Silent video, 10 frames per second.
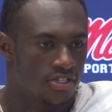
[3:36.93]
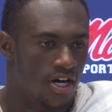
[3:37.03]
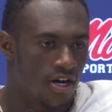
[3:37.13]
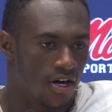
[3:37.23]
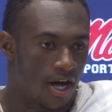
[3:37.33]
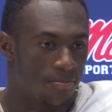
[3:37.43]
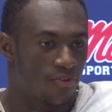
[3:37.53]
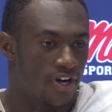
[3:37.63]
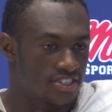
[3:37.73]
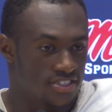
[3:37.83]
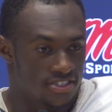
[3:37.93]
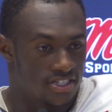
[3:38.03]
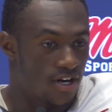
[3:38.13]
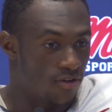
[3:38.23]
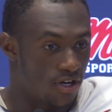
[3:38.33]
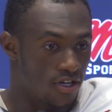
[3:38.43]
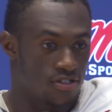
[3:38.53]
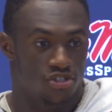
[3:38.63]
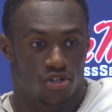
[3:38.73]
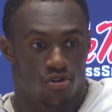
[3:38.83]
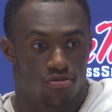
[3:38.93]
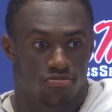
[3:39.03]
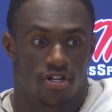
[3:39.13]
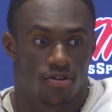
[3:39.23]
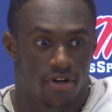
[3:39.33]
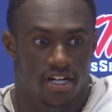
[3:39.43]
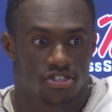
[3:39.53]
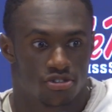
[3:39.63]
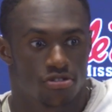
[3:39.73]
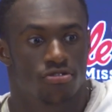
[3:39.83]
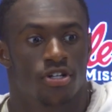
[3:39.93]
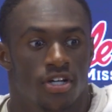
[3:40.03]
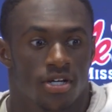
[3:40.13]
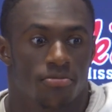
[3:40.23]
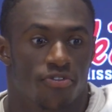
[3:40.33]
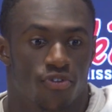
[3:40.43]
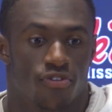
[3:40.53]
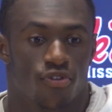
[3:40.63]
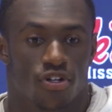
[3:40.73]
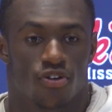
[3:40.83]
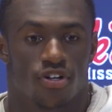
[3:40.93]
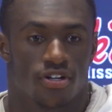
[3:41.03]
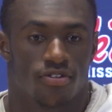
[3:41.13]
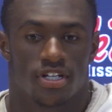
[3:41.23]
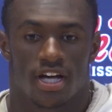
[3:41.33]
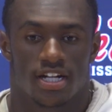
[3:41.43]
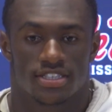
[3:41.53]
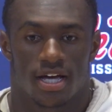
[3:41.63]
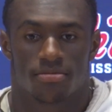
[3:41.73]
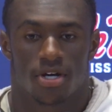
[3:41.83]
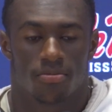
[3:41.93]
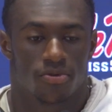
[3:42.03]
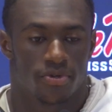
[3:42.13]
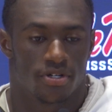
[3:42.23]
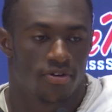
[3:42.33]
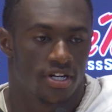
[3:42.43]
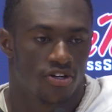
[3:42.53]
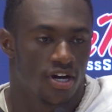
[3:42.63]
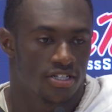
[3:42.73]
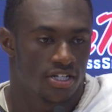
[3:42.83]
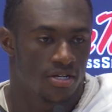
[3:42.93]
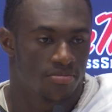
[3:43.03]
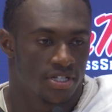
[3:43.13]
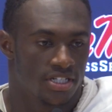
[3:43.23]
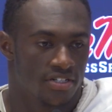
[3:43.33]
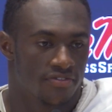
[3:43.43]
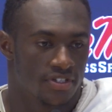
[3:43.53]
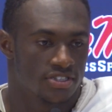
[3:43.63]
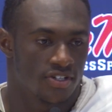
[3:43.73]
The operations, that red show, before fourth quarter, really got us hyped up, and we were ready to go out there and play defense.